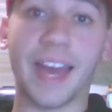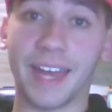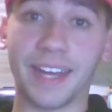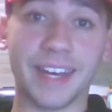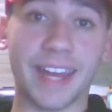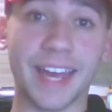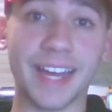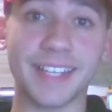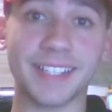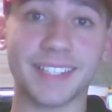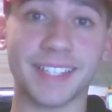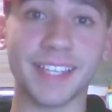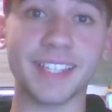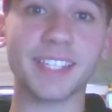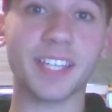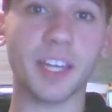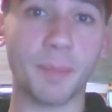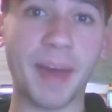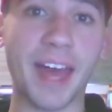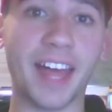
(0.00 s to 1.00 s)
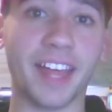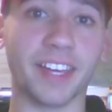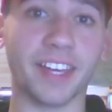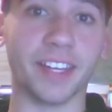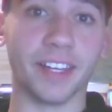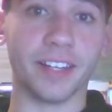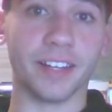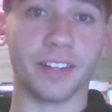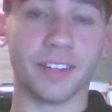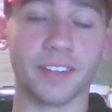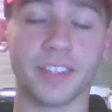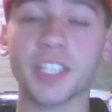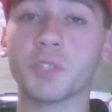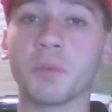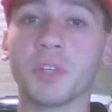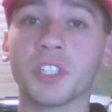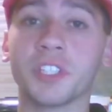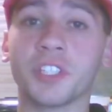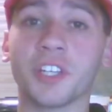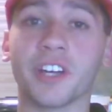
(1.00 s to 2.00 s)
And next is Cabellian.
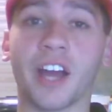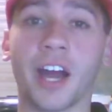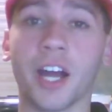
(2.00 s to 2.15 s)
This one took